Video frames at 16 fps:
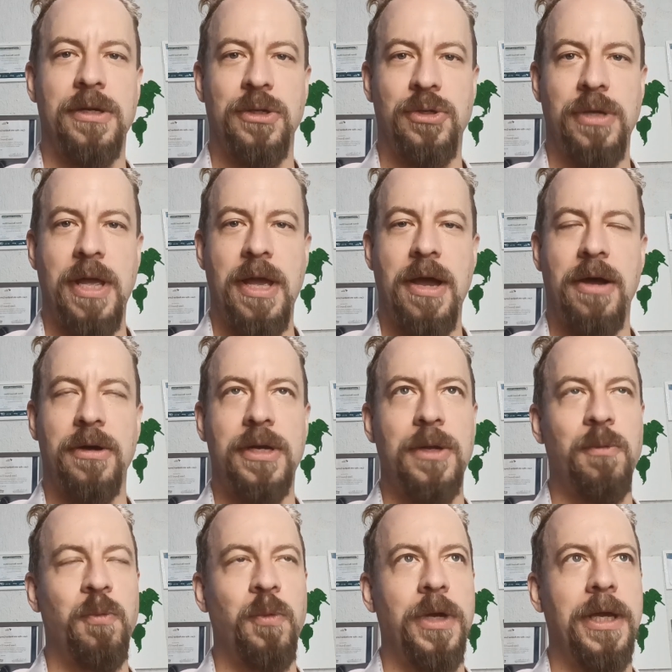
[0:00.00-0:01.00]
how
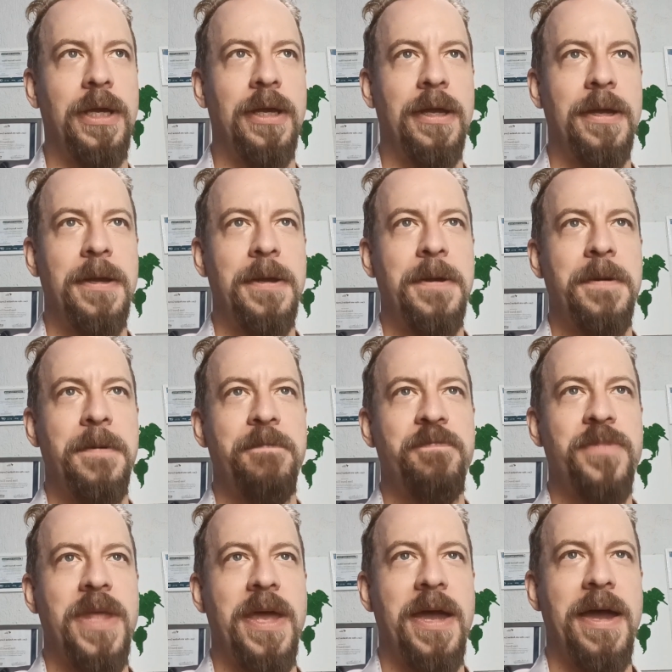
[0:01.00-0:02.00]
can we
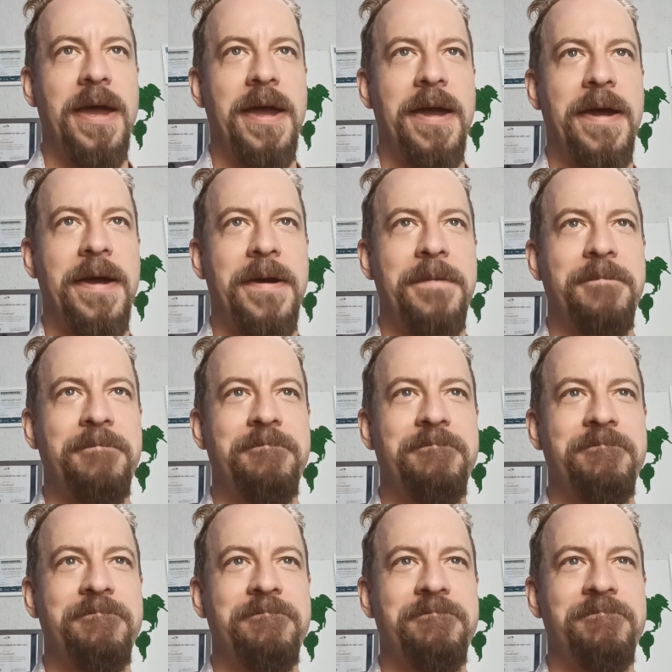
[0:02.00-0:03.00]
um,
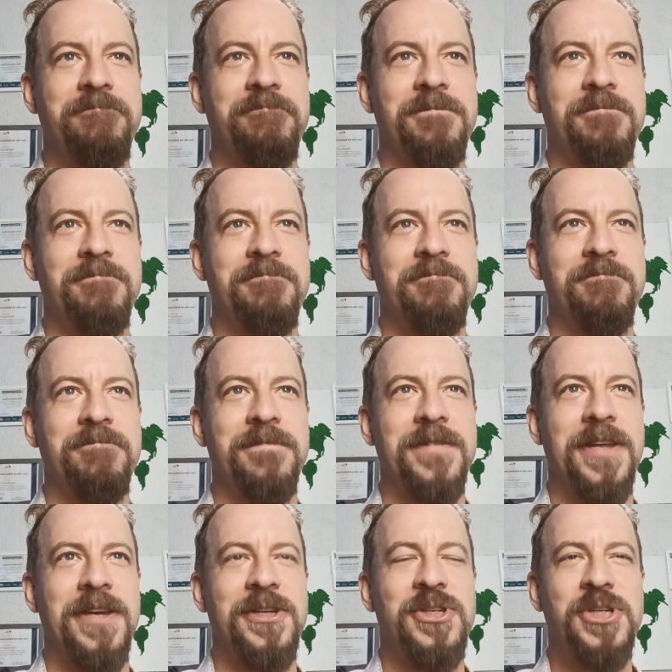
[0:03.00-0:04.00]

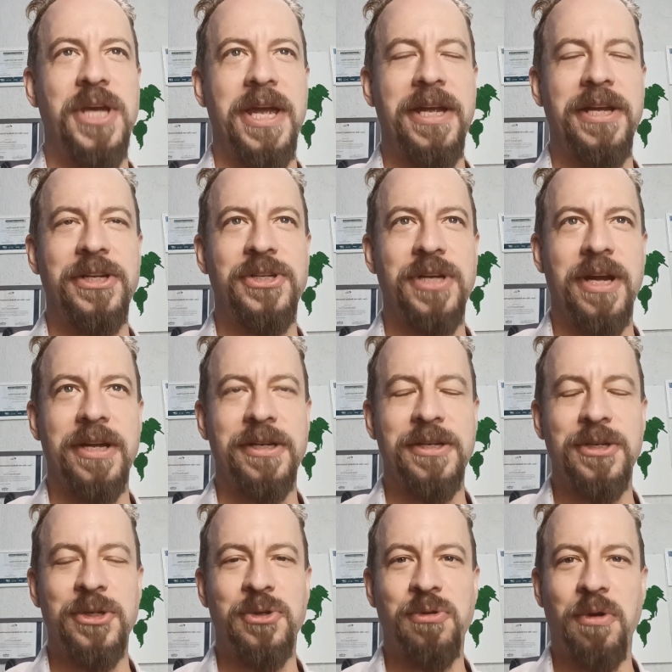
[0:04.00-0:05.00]
change
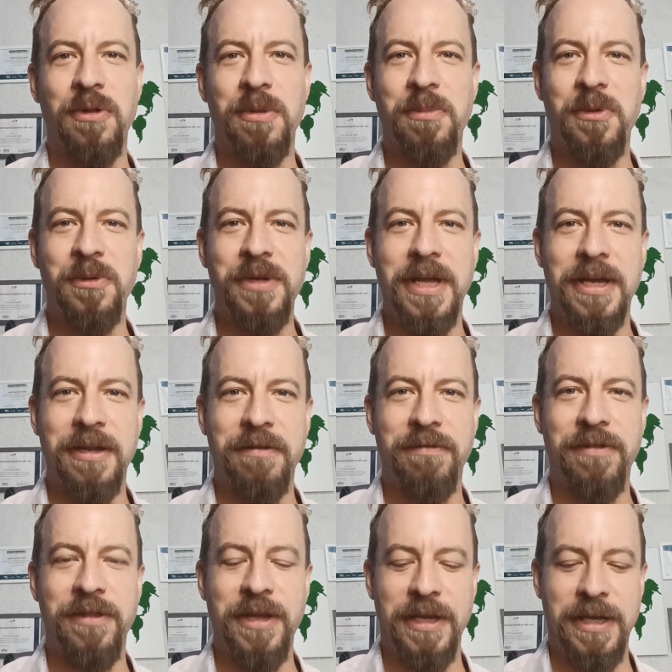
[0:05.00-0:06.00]
uncontrollable
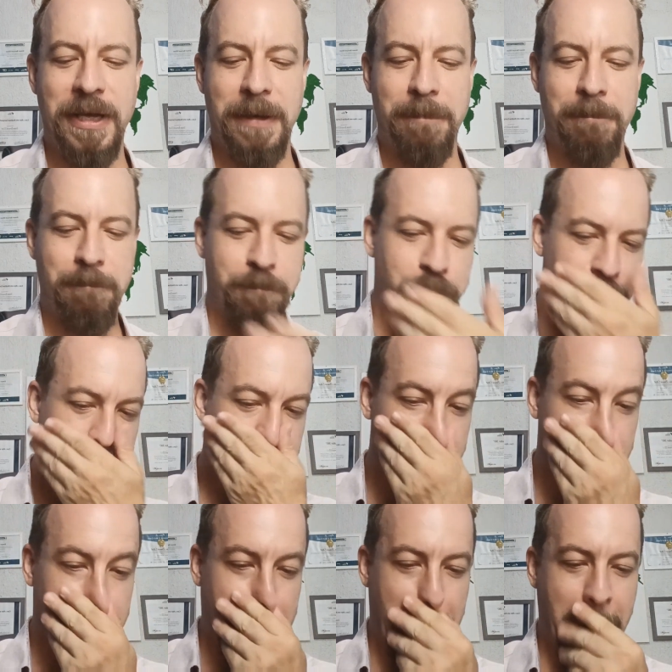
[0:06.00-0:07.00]
negative thinking?
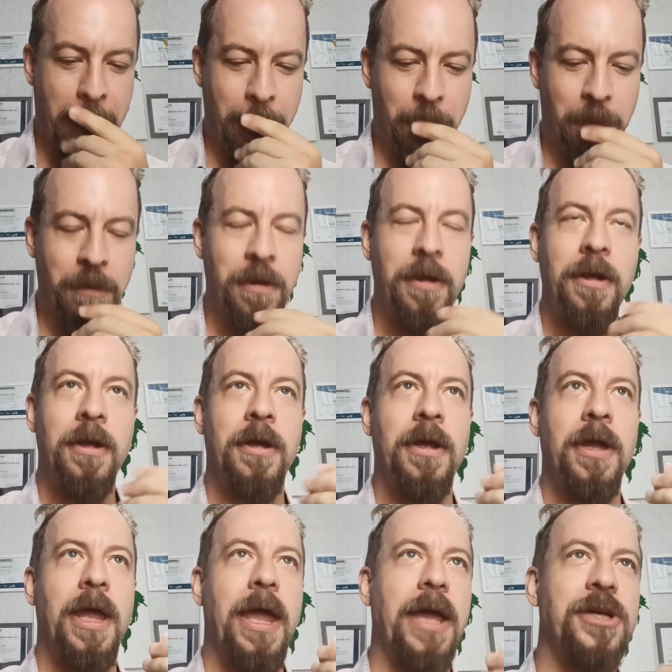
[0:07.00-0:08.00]
Now,
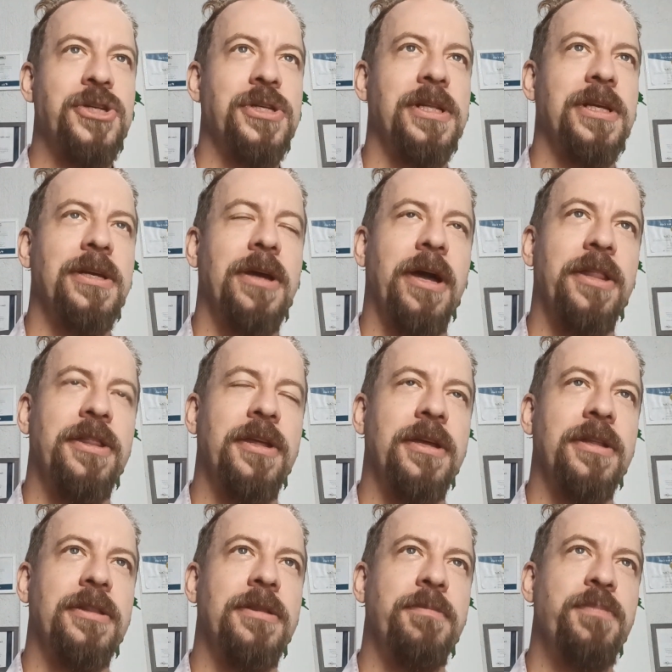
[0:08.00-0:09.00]
actually, I
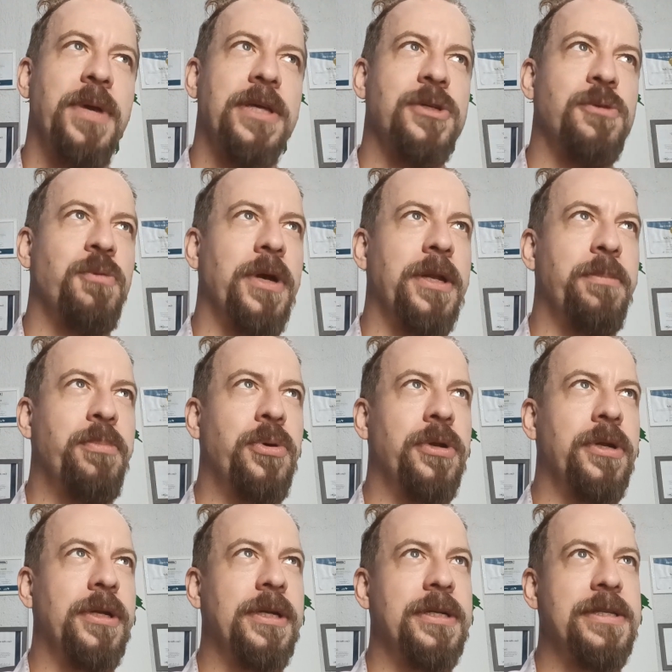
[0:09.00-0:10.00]
think the best way to
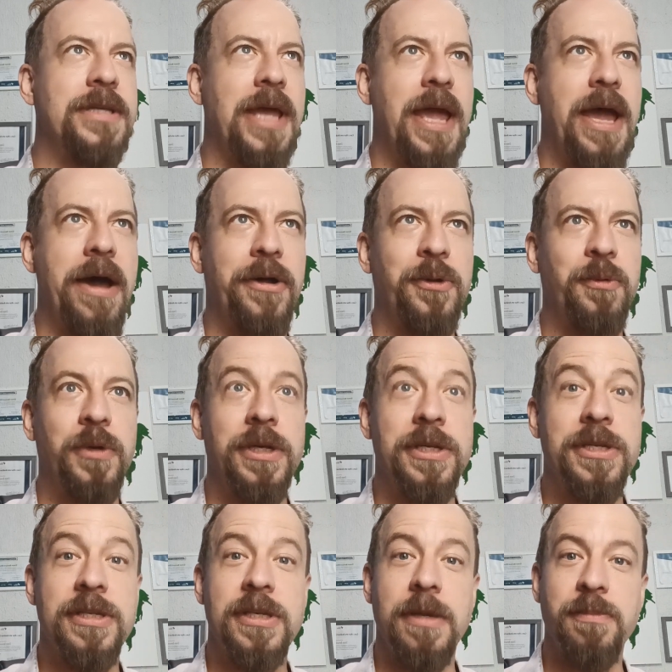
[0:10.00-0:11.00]
put it is how do we
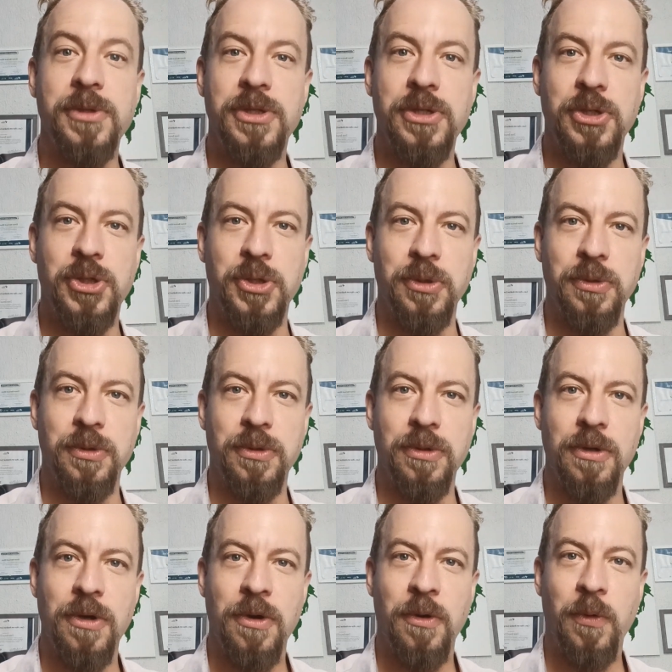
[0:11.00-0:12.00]
substitute
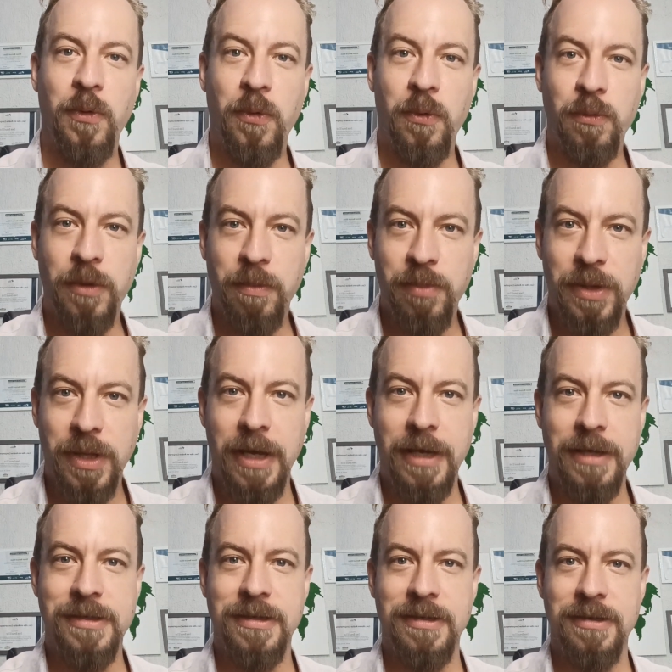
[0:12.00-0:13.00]
or
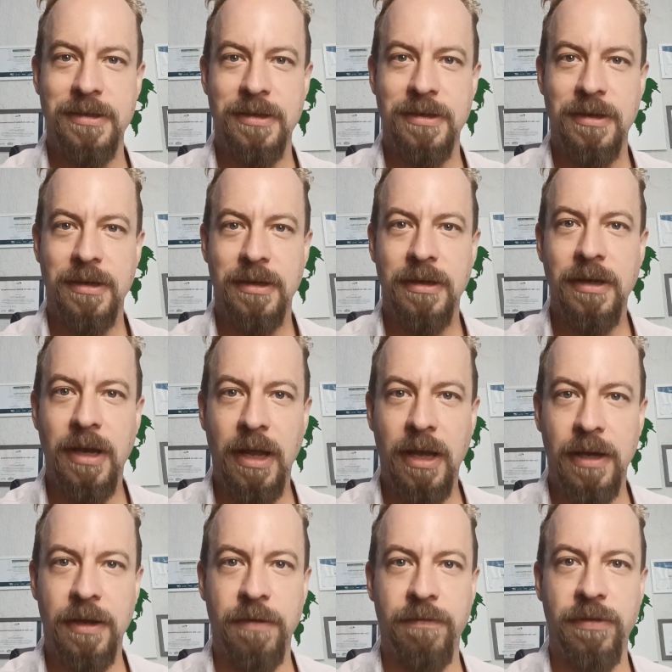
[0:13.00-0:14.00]
replace
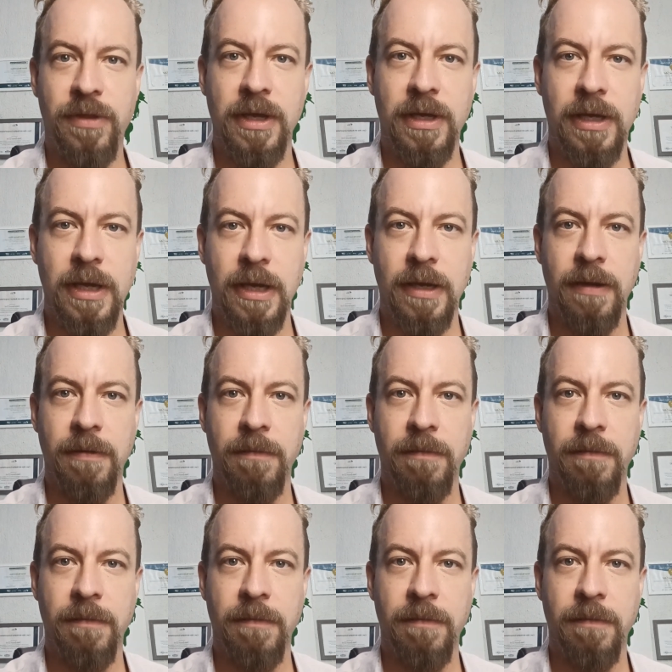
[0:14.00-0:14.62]
negative thinking?